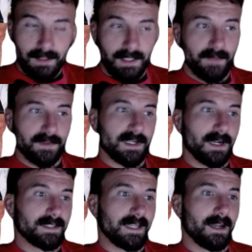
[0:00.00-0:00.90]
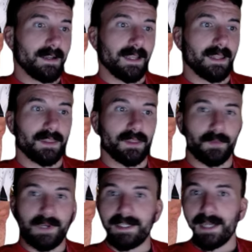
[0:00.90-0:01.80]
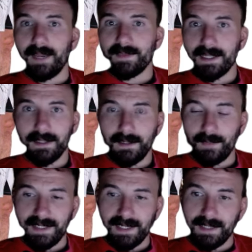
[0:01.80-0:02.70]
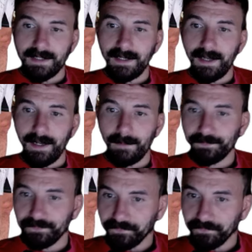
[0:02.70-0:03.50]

He was knocked down like 3 times, I think, by Tyson Nam.